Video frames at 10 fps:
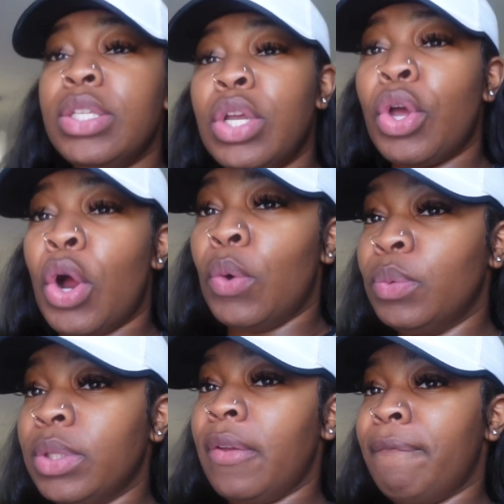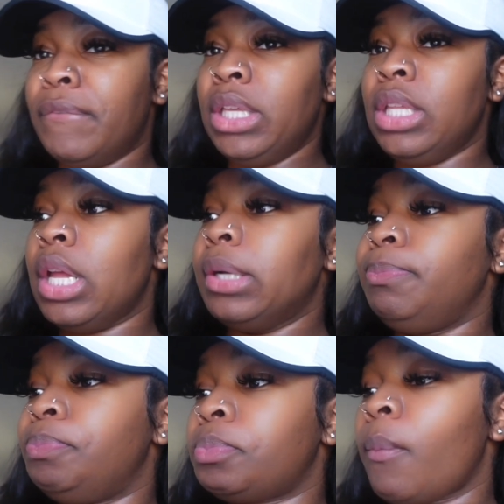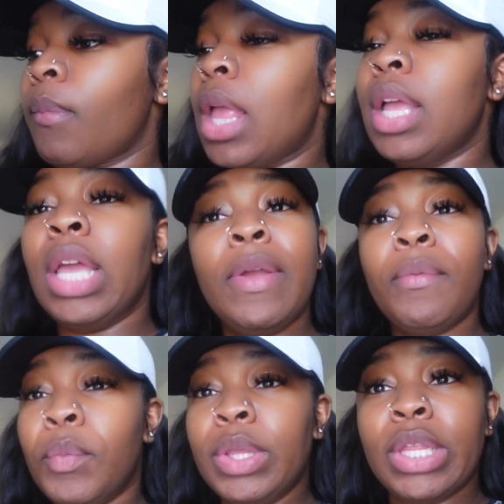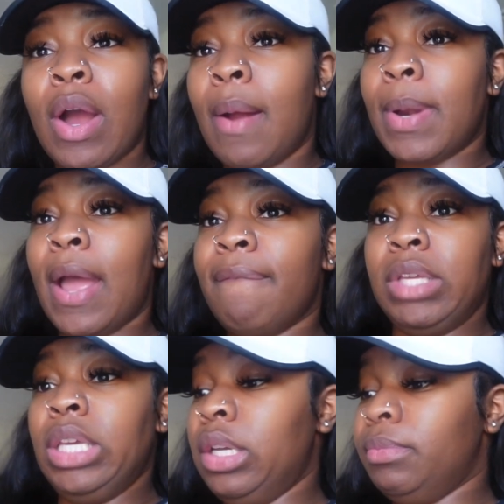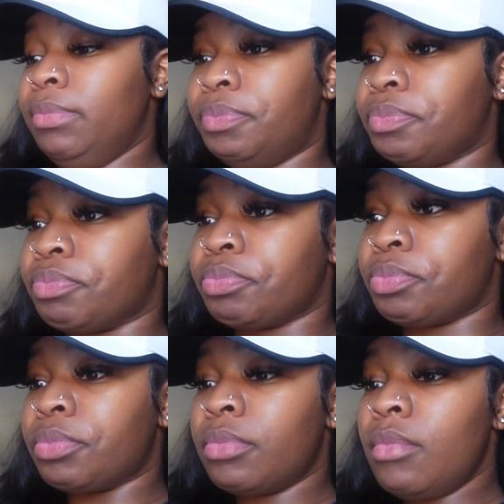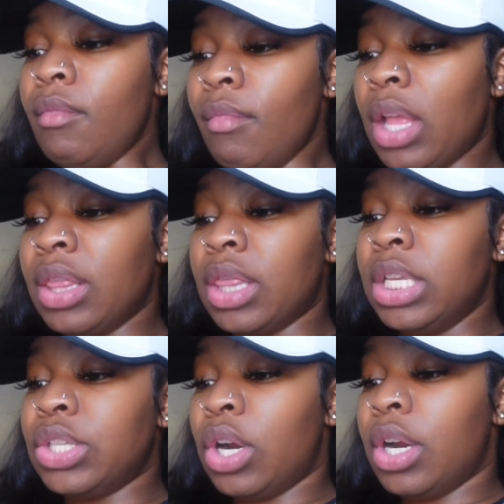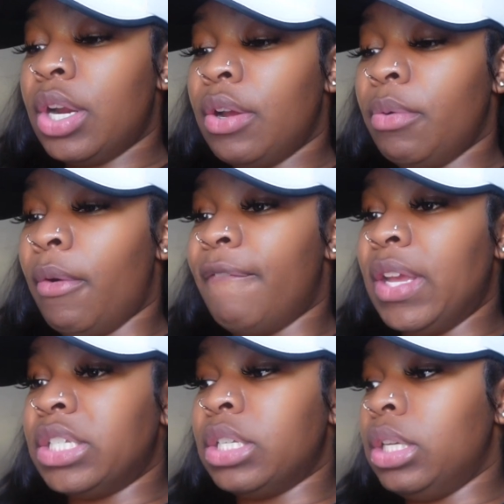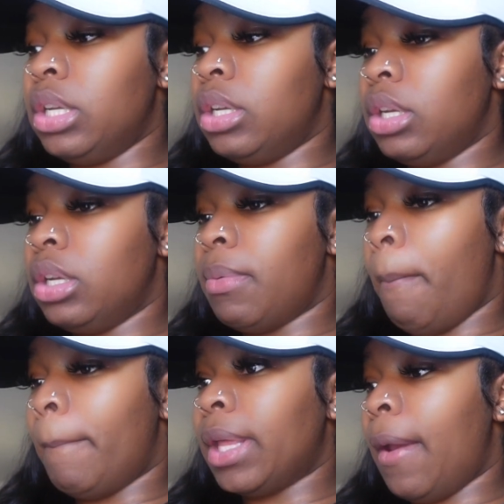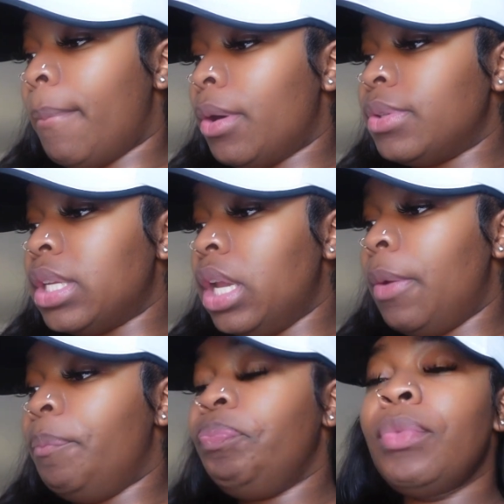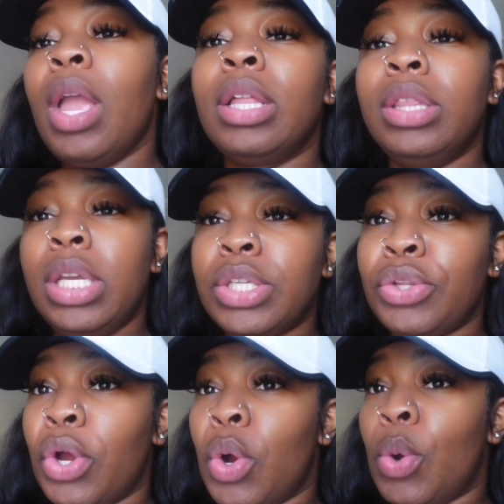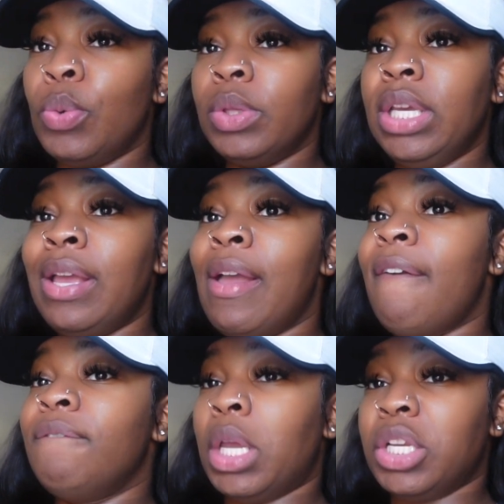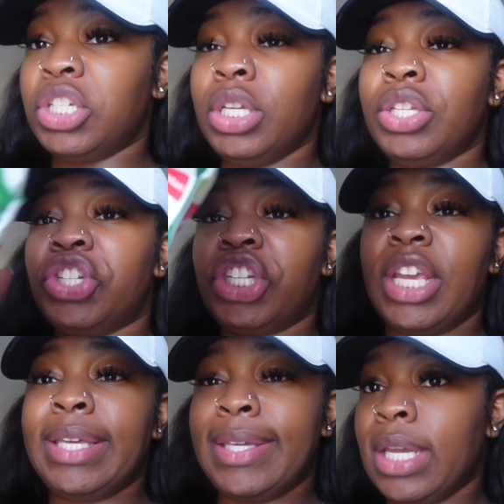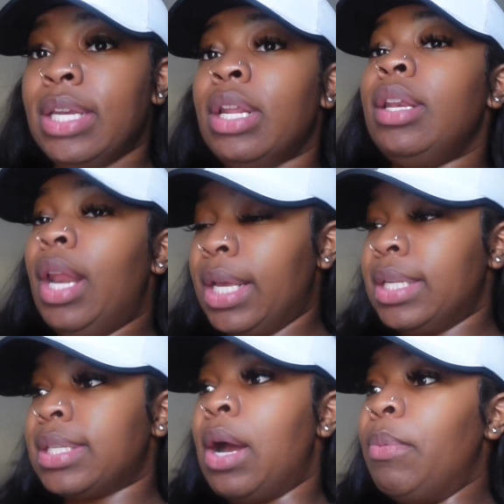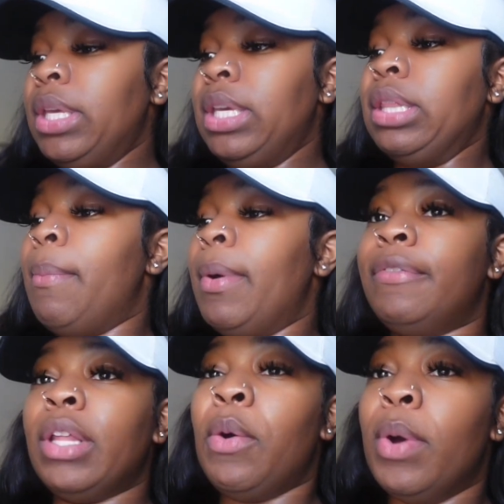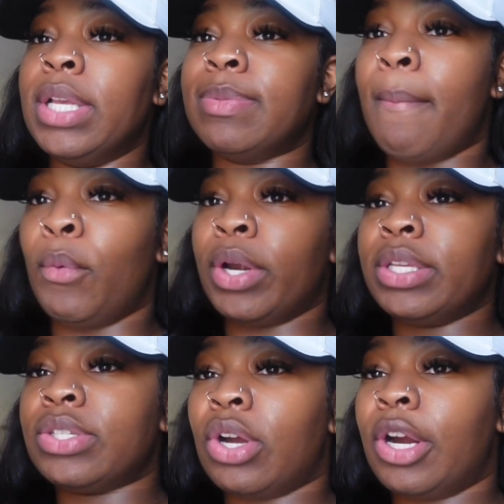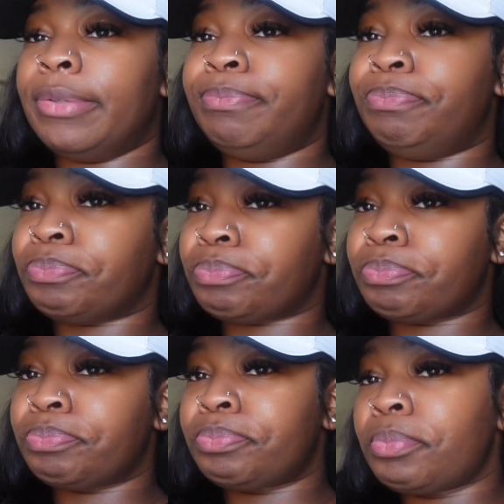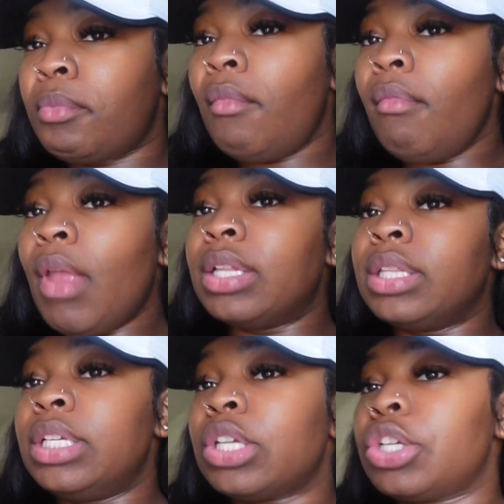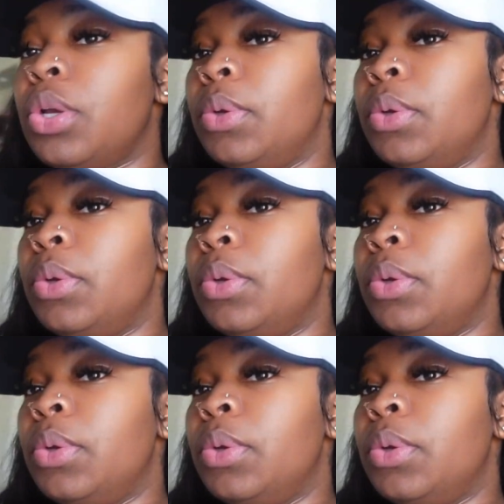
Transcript: are the only vegan, even though I'm not vegan. These are, veggie, plant protein. These are the only veggie chicken nuggets I would eat. The buffalo ones by Morningstar. These are so